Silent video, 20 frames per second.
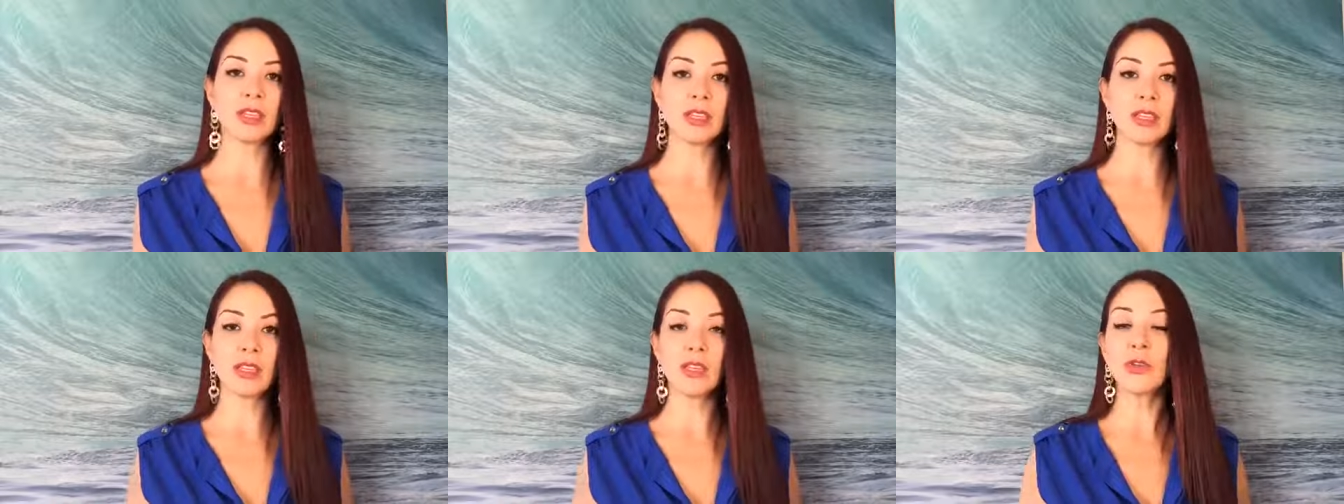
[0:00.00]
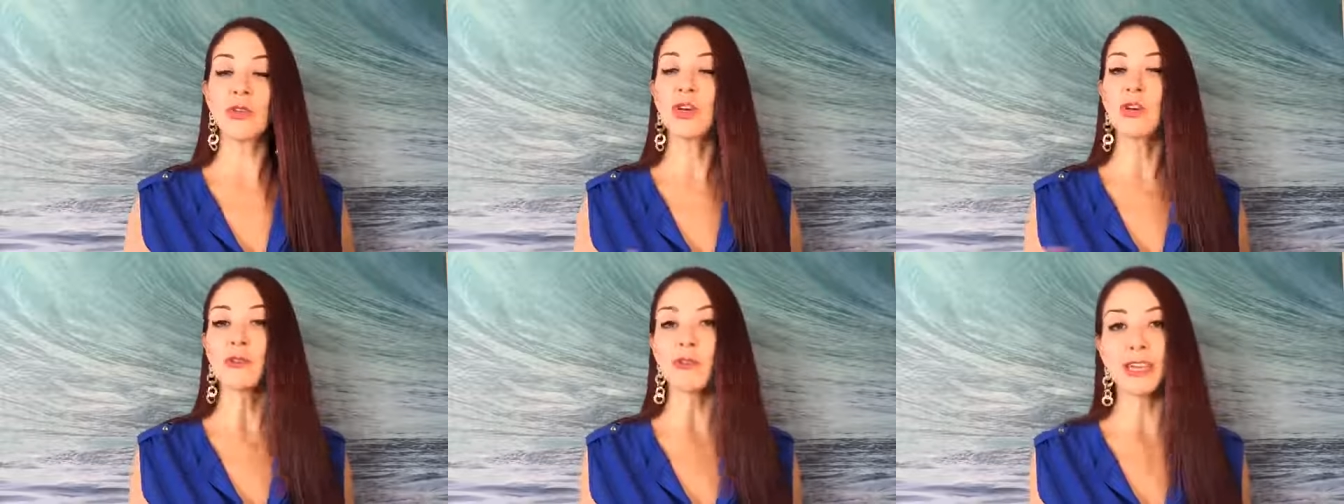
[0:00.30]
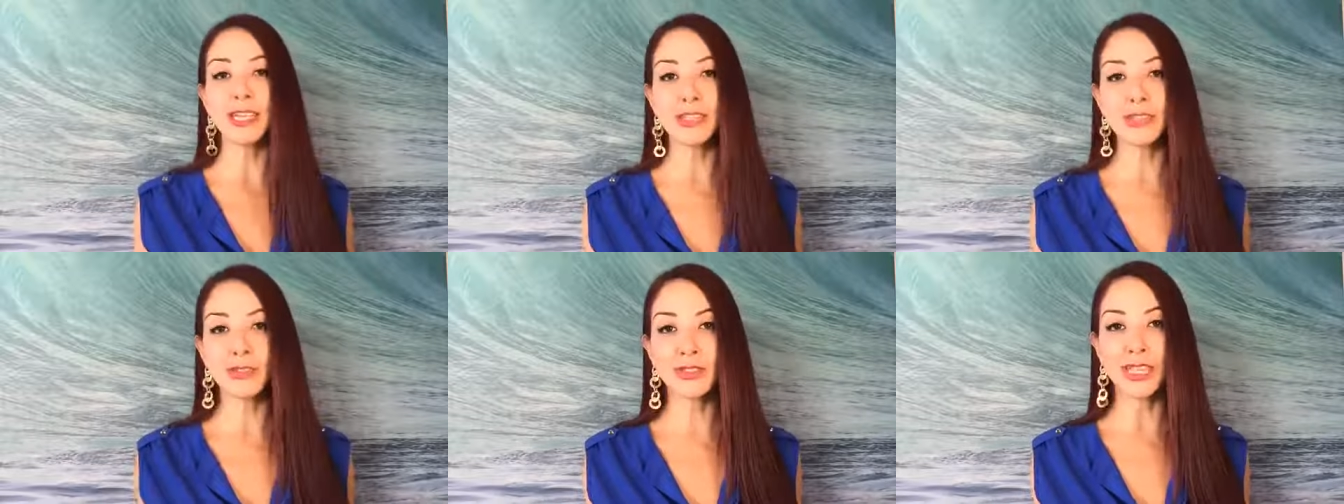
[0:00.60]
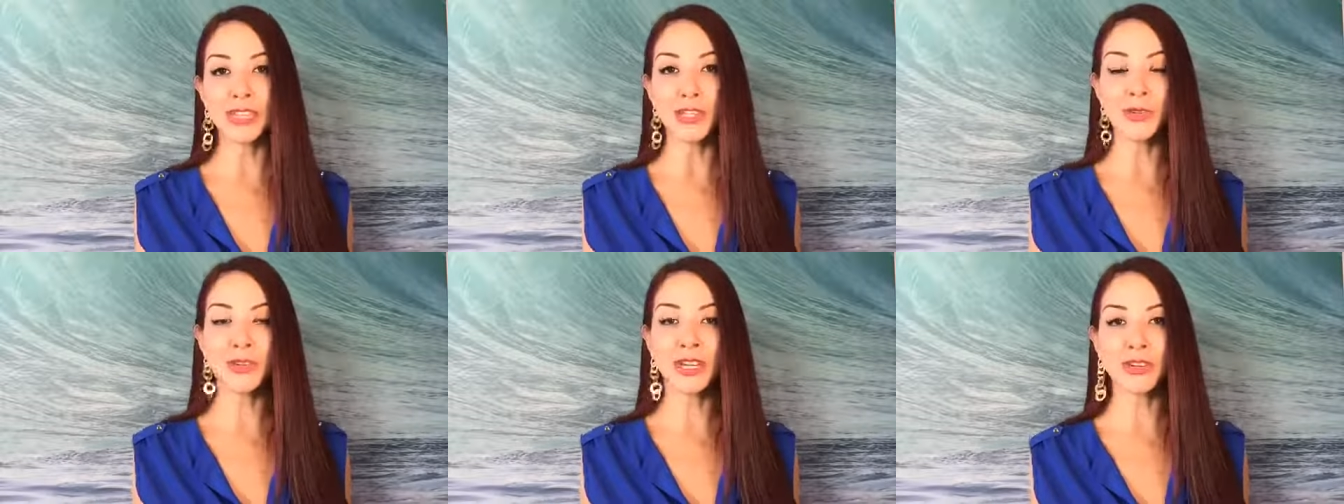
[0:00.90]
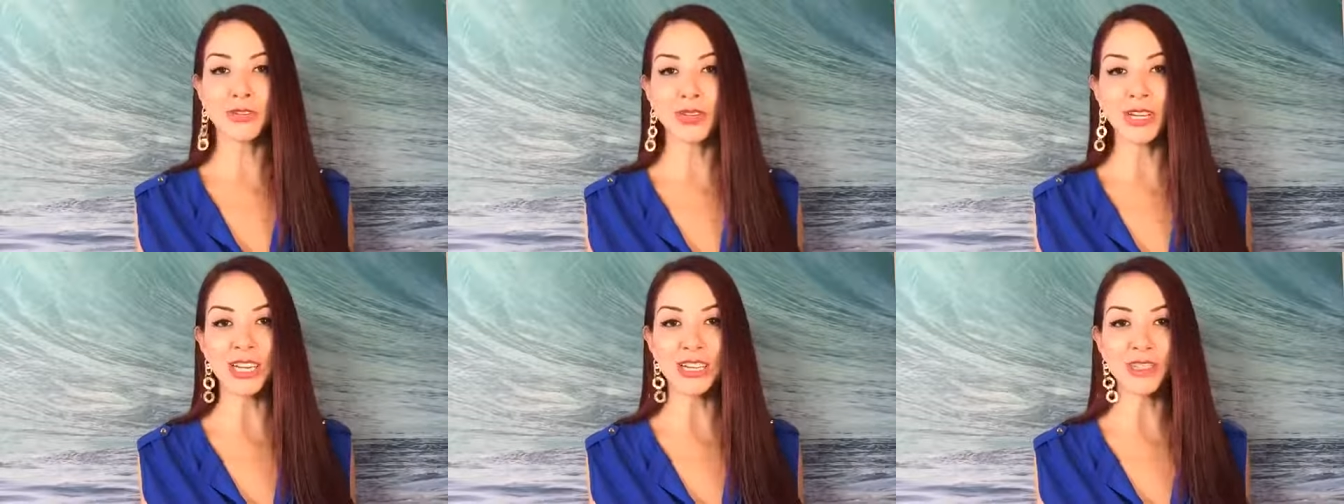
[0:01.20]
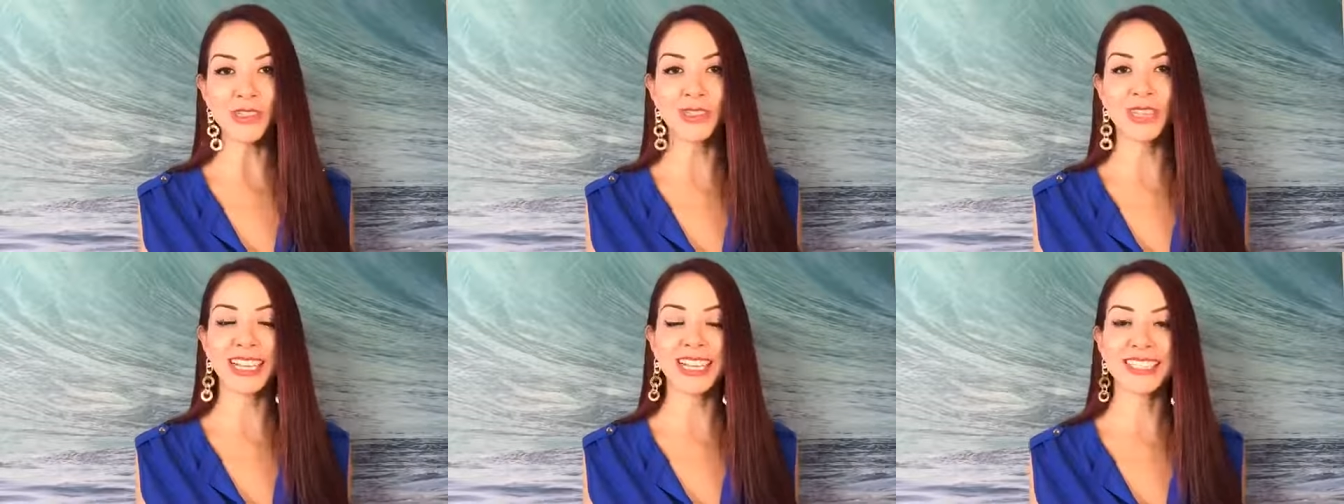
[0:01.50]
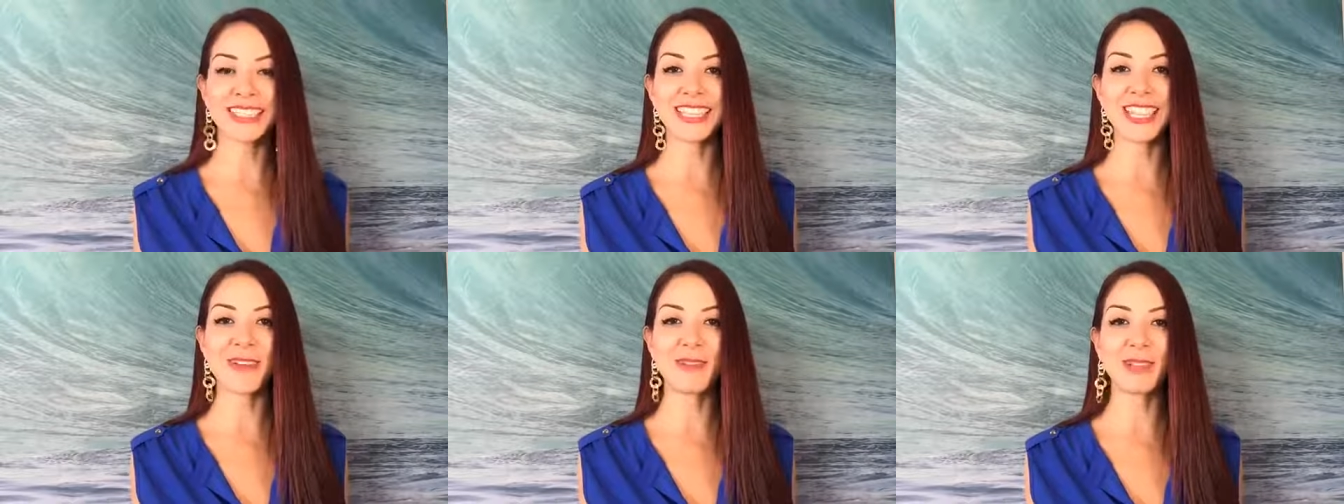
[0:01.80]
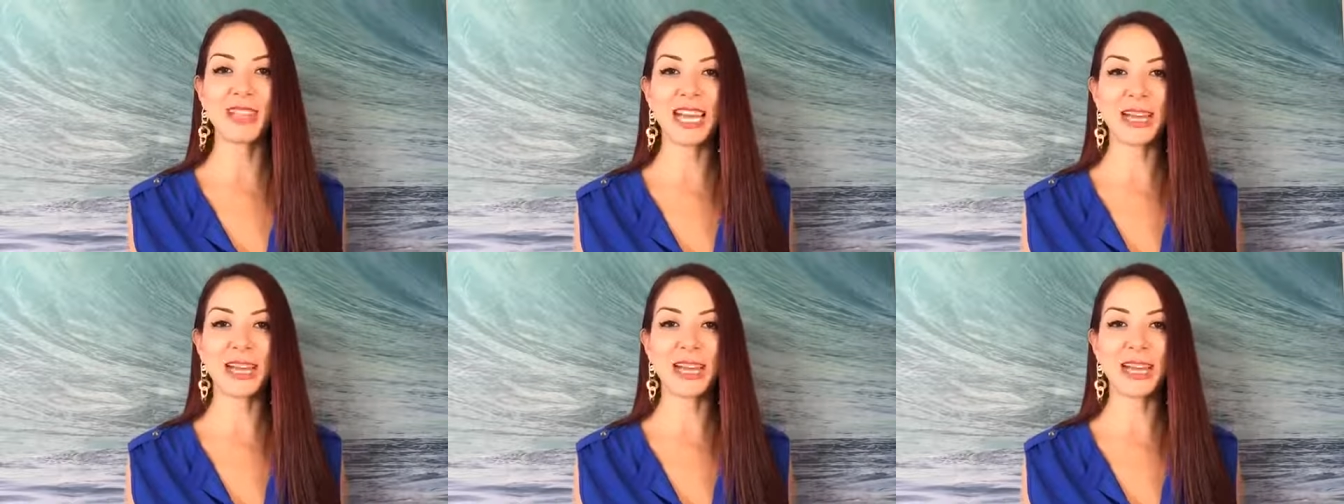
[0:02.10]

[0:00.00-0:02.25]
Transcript: you are ready to take your career to the next level,